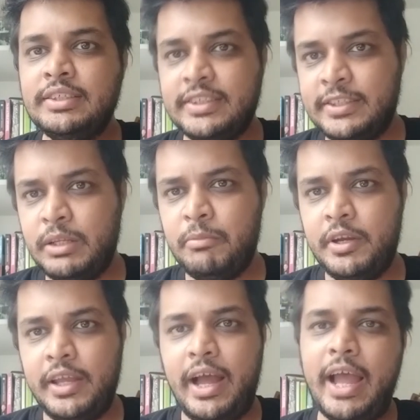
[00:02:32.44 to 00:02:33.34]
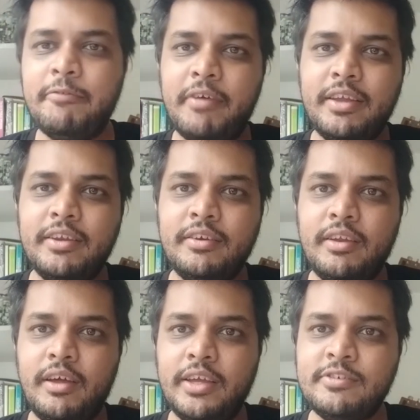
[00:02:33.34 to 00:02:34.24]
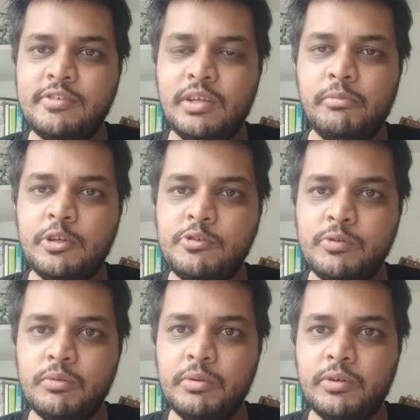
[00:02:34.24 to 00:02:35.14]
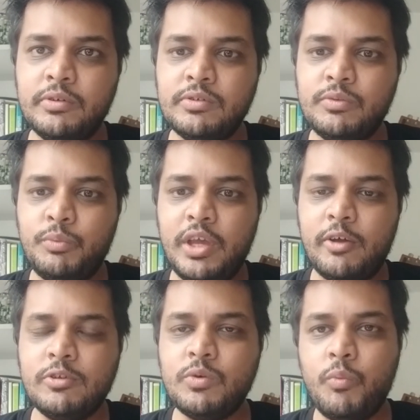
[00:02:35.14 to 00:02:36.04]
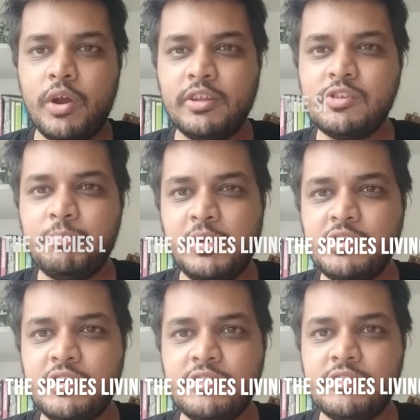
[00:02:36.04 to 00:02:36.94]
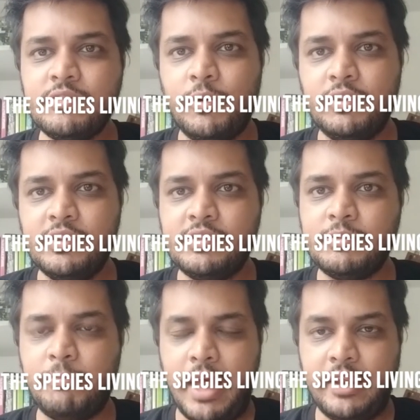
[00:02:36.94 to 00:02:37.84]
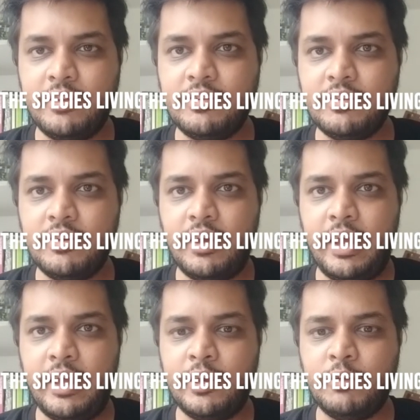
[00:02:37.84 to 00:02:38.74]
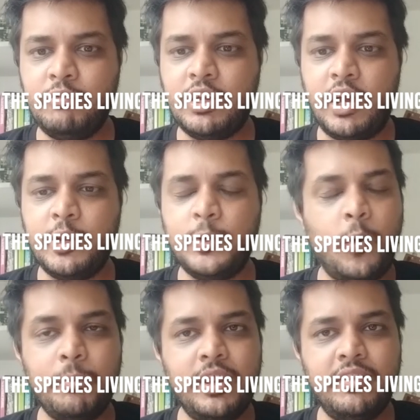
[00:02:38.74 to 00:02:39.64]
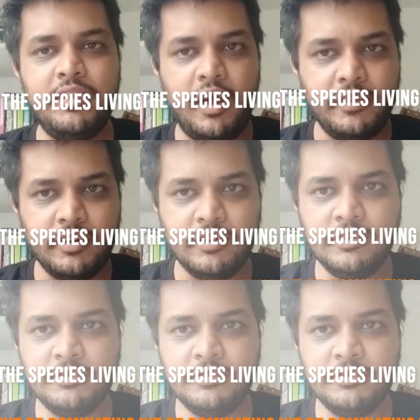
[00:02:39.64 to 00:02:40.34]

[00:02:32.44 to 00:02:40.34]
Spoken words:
sustainability. I find it extremely true because we are also one of the species on this planet and we can't dominate the other.